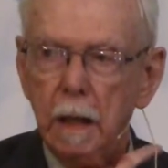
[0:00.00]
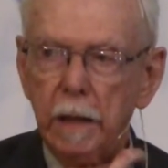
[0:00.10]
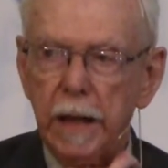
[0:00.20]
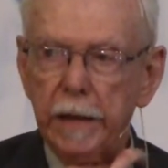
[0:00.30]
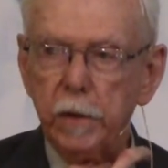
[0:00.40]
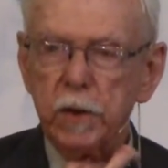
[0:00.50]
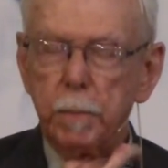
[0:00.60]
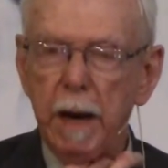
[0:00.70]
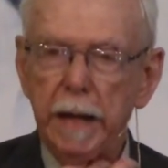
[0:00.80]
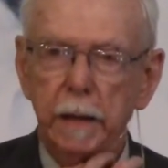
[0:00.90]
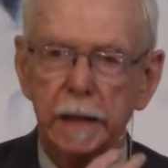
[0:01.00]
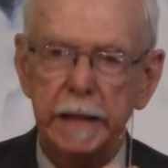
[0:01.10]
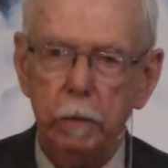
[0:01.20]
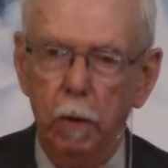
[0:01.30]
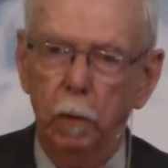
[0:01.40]
Then there's bodily
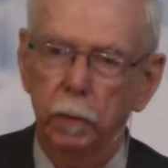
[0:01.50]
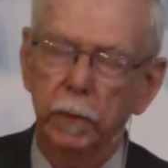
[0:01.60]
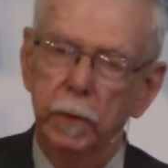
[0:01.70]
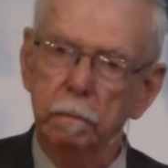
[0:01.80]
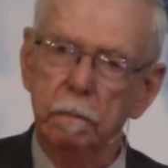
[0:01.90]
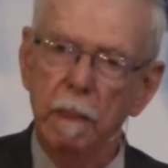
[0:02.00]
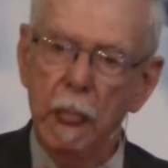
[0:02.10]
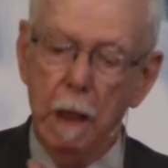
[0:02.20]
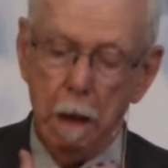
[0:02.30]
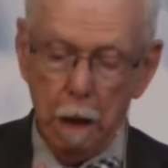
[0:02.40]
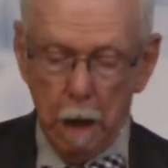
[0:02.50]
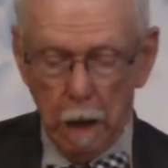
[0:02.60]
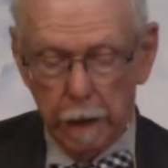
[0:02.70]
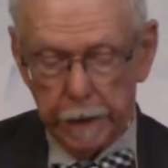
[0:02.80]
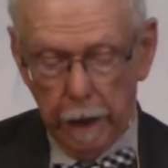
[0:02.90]
growth.
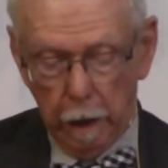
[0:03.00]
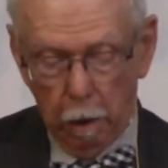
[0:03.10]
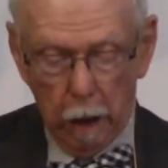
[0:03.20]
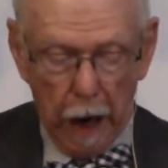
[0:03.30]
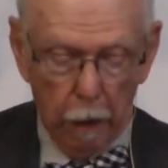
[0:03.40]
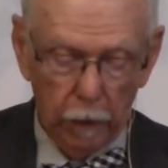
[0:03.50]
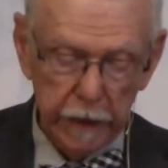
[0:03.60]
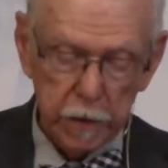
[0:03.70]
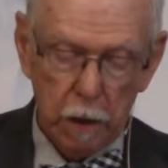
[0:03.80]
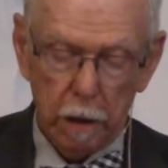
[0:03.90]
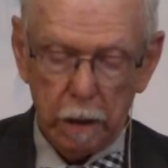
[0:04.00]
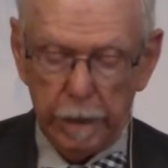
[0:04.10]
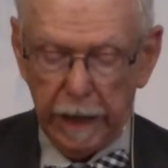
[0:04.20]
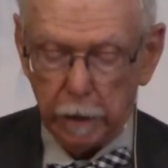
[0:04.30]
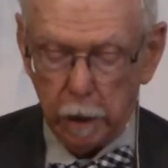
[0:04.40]
Now, I want to talk
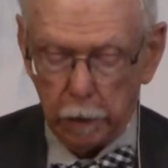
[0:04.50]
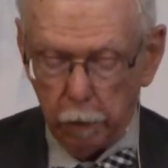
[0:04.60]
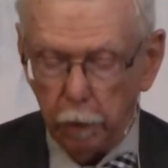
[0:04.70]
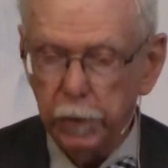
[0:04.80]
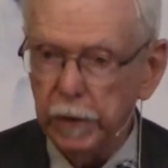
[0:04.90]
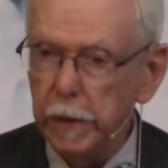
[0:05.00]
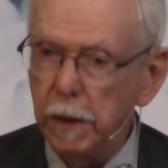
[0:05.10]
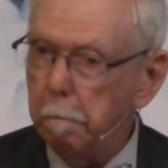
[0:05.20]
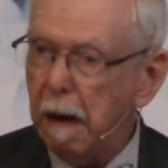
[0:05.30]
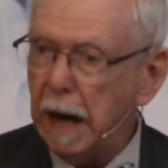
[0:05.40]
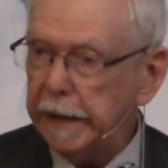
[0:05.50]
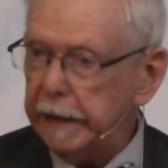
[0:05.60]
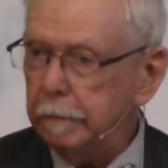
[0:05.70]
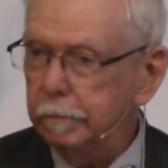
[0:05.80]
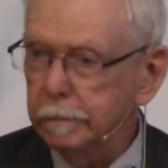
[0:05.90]
about our growth in the
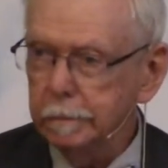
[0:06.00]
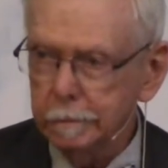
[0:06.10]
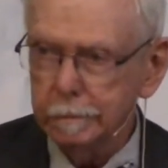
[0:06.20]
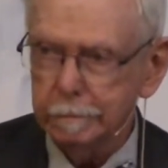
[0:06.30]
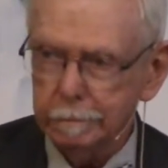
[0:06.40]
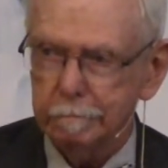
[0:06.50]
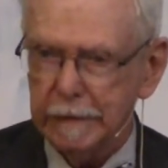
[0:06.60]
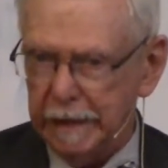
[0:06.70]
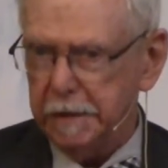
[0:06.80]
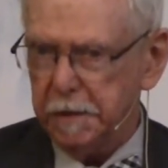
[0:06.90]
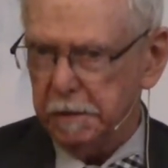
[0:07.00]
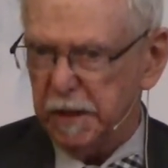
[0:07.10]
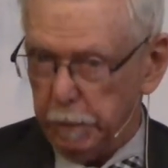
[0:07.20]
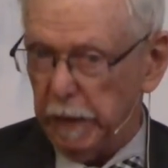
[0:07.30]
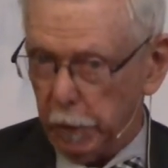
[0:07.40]
body. It's the
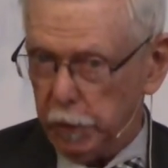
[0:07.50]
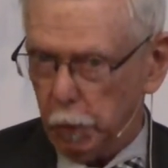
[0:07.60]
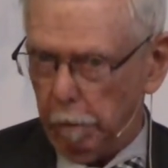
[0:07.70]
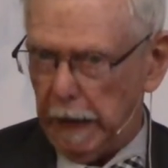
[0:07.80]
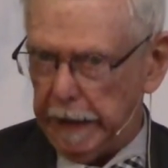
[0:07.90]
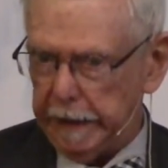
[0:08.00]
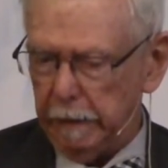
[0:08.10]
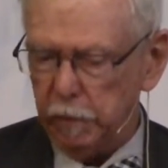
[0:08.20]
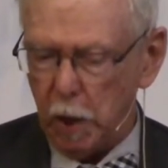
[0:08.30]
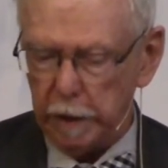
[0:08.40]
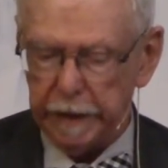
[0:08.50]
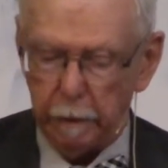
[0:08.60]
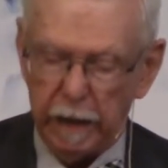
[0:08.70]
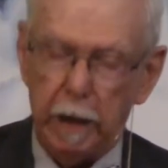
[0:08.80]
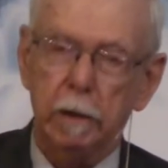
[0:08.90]
spiritual body I'm talking
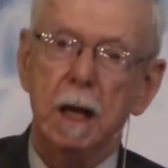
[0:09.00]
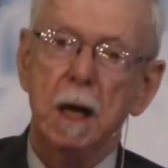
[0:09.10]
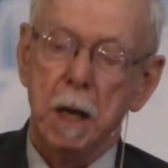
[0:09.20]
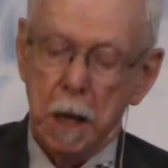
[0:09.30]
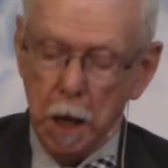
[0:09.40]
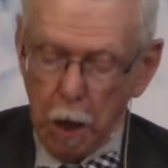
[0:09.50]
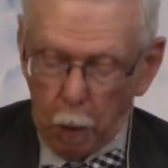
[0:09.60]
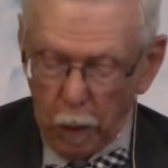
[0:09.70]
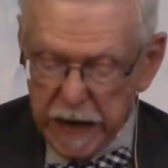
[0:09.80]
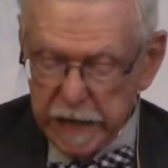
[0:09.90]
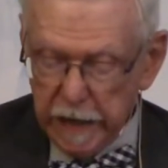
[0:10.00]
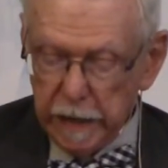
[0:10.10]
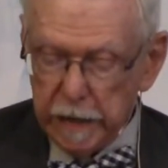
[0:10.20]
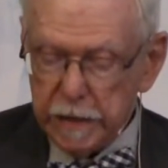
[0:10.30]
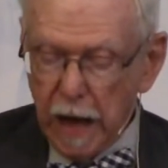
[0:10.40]
about. We
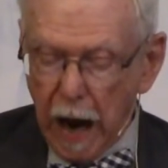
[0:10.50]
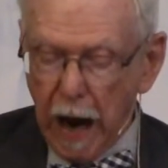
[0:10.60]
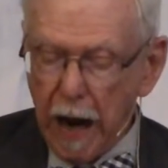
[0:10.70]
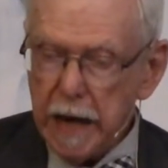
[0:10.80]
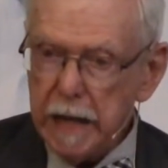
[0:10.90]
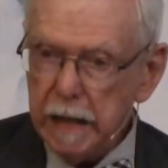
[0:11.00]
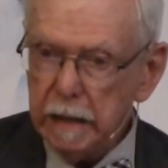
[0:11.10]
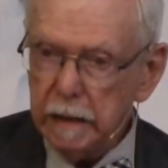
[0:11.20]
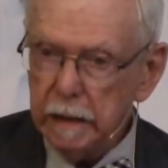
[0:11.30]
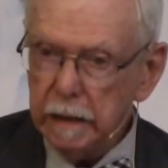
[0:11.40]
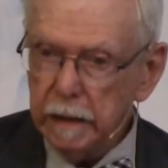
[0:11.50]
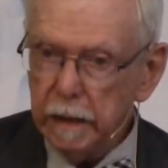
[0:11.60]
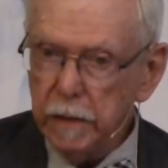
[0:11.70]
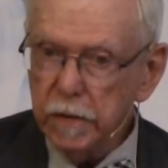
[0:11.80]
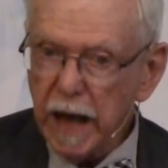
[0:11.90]
did die
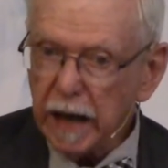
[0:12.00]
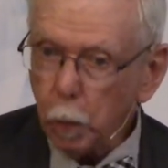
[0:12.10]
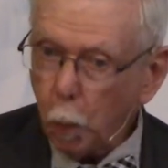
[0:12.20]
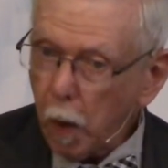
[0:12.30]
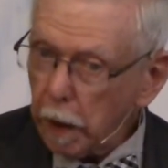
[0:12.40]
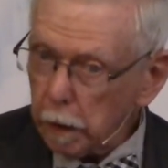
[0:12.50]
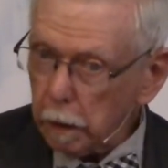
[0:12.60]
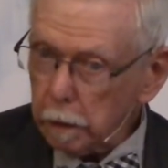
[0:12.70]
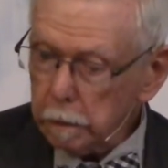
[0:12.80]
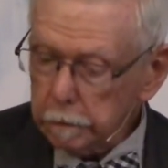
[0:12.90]
in that water.